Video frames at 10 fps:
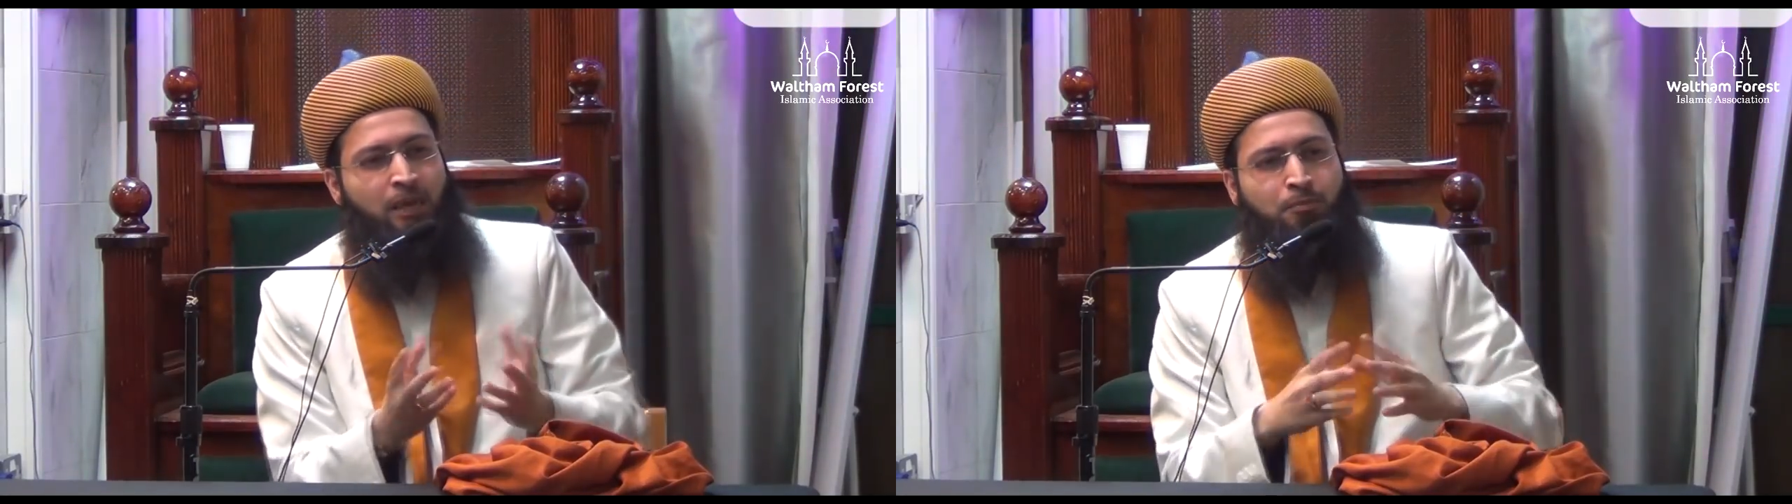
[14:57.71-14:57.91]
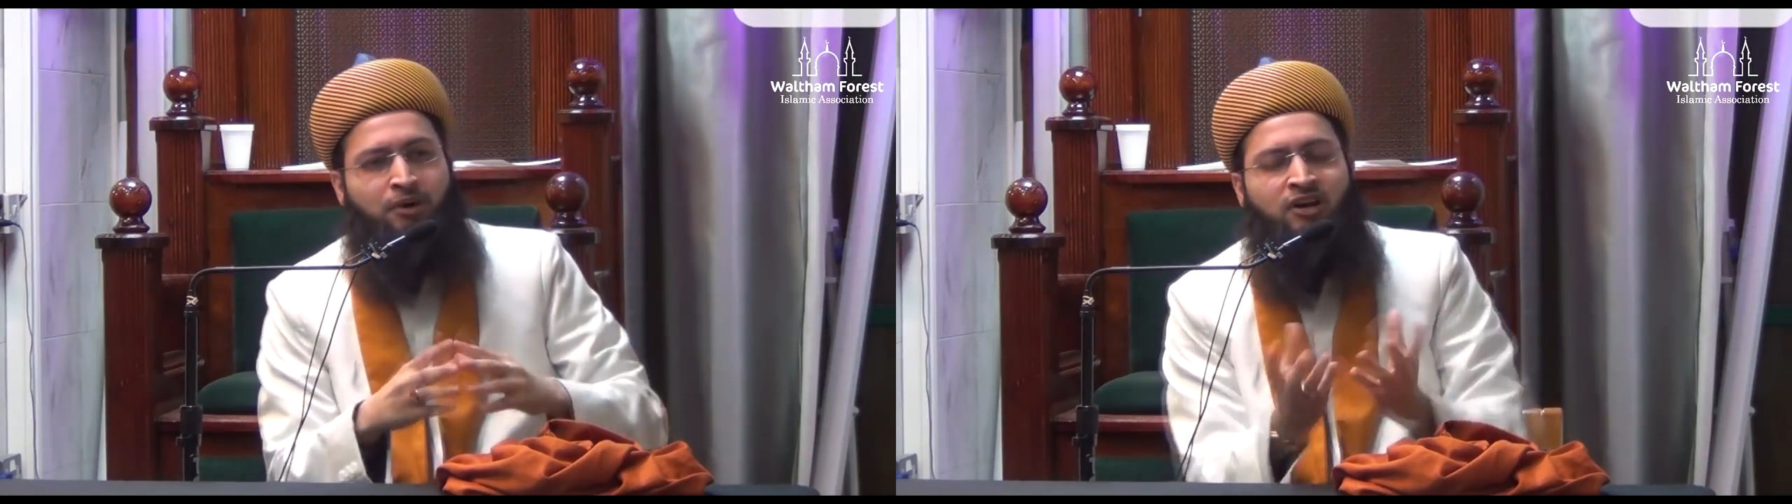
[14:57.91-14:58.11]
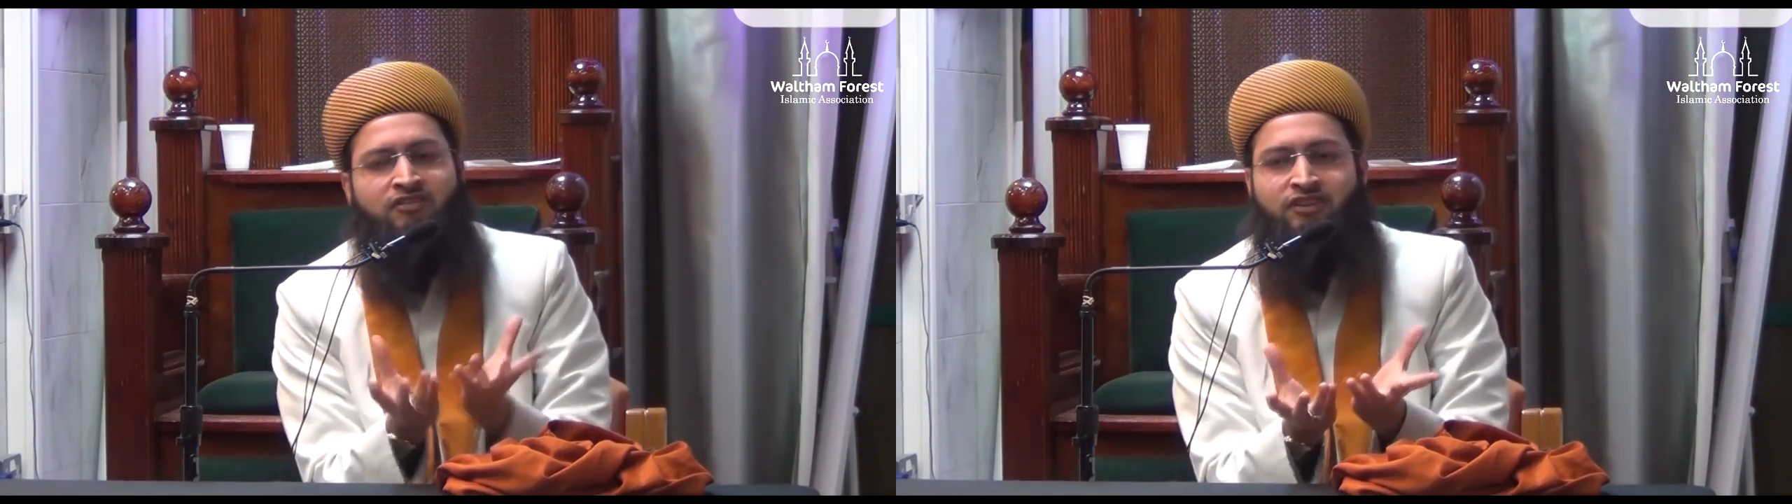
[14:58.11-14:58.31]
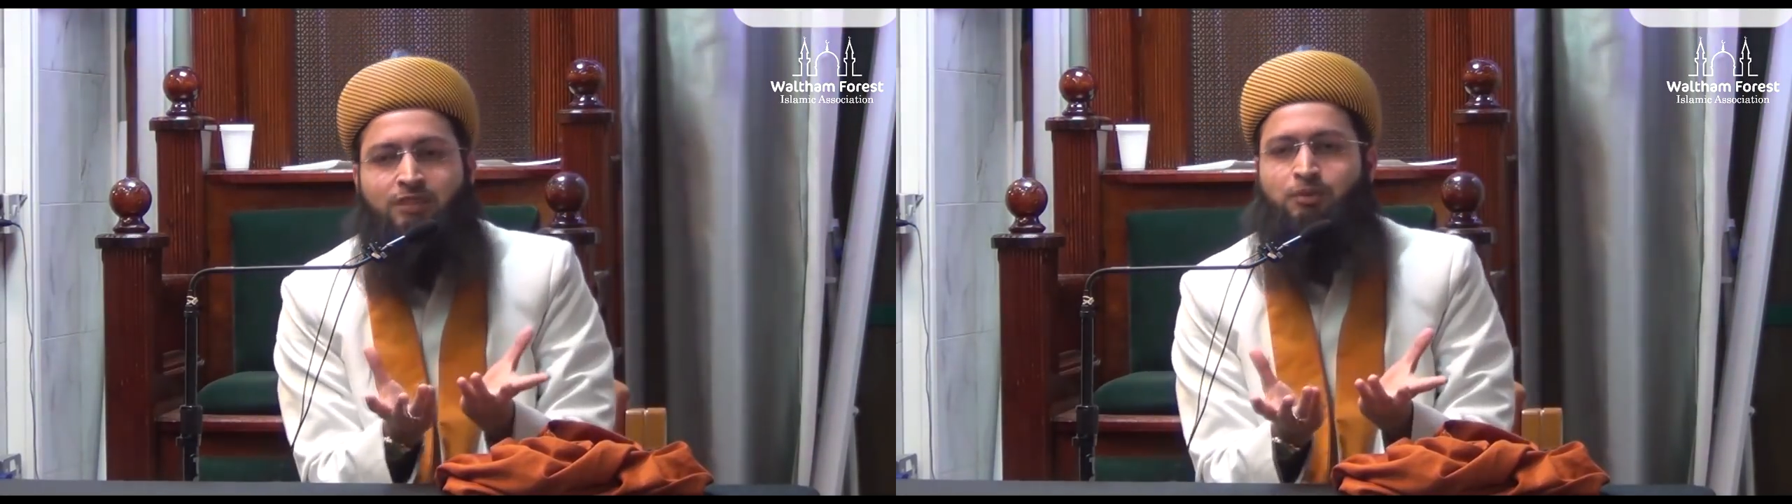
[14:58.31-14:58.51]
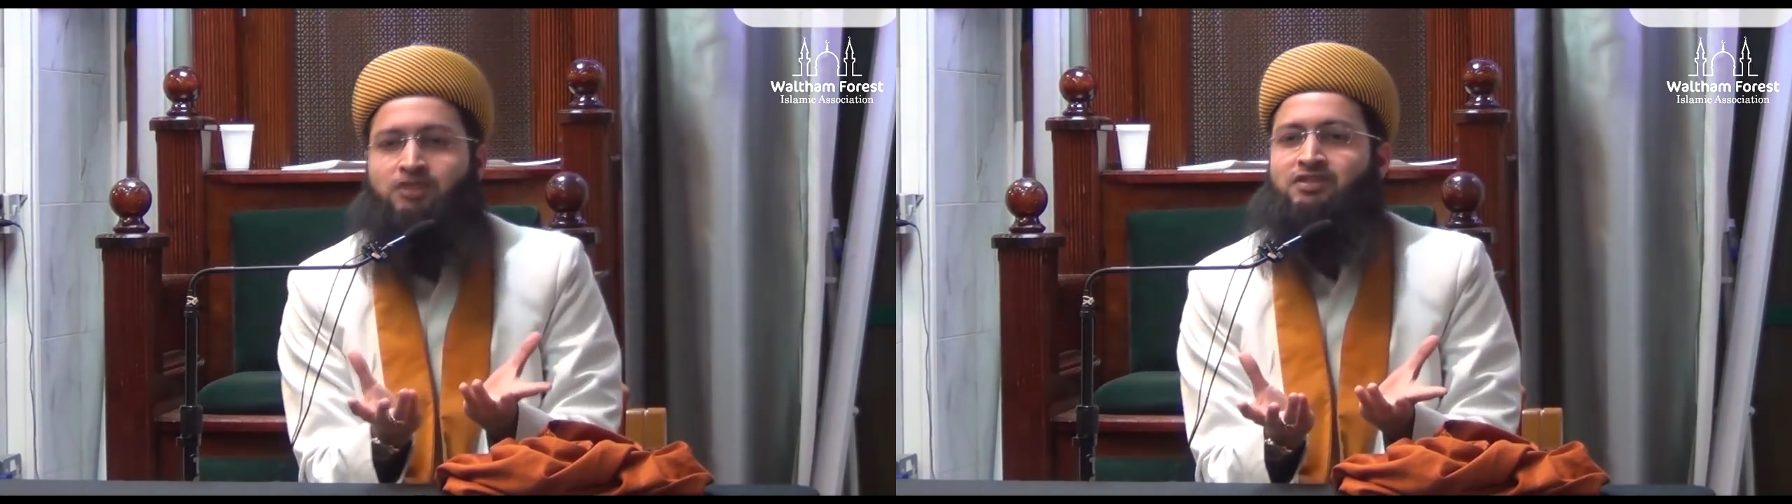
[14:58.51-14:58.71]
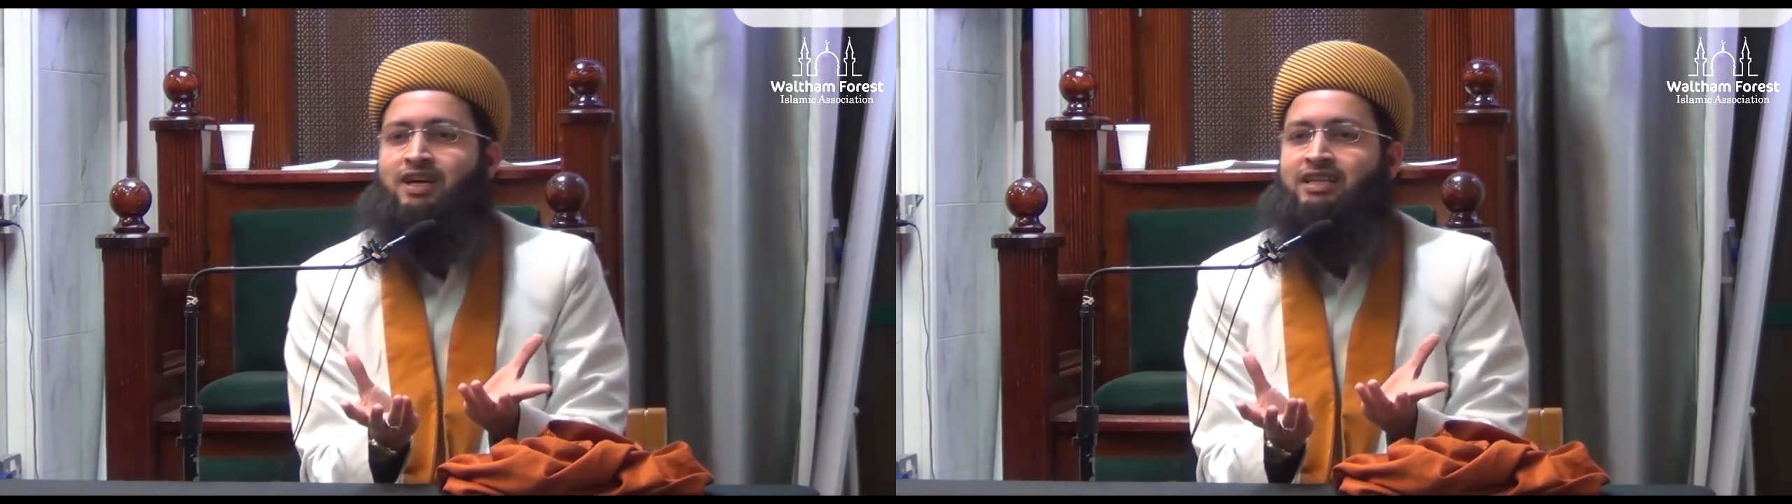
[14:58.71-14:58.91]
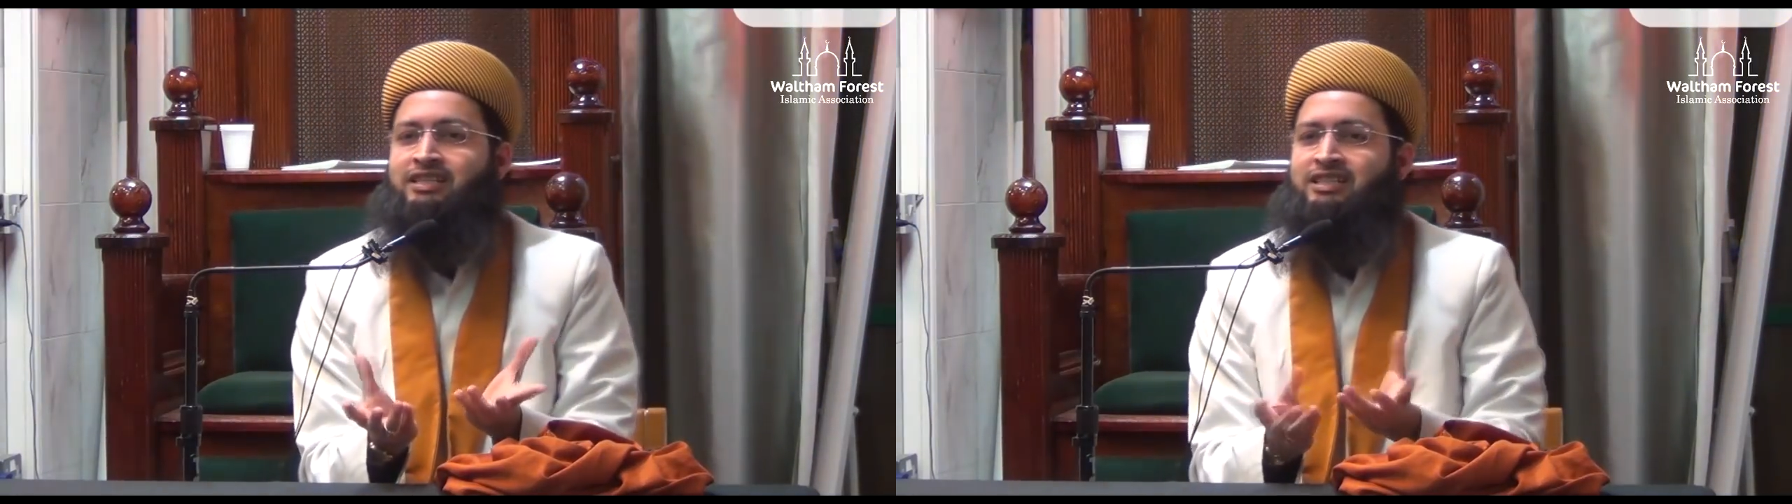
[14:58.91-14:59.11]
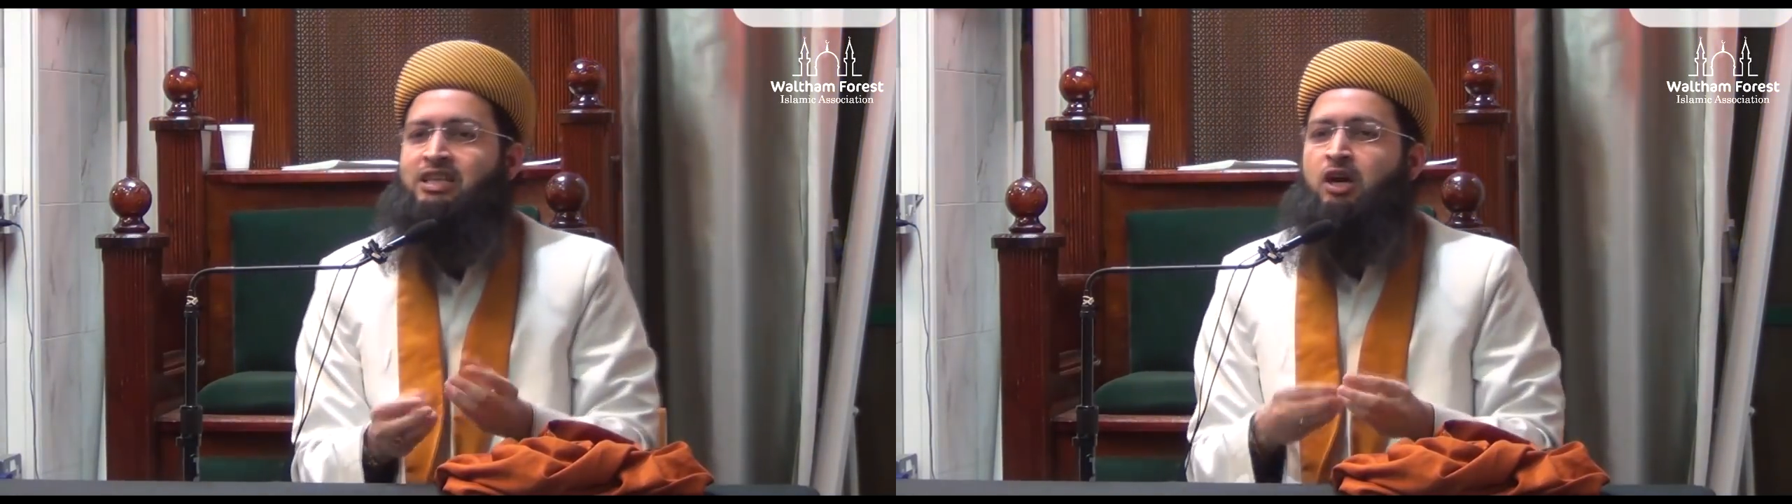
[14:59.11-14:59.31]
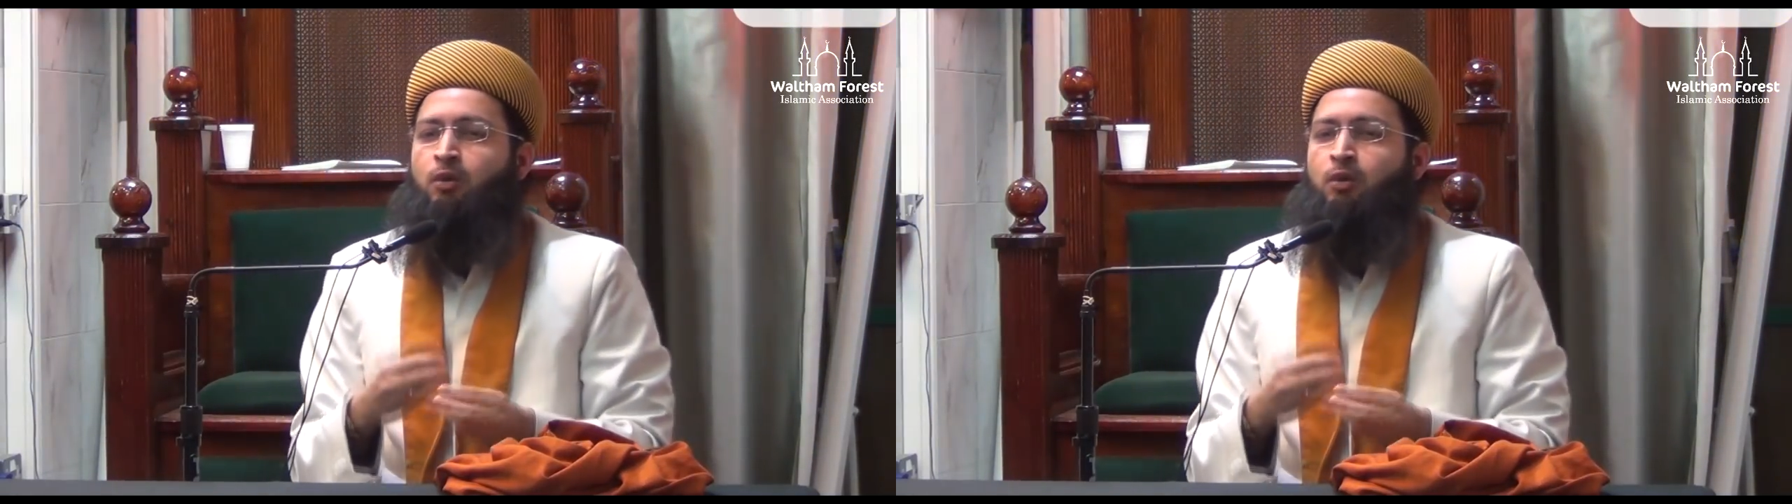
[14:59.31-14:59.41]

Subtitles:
a perfect personality,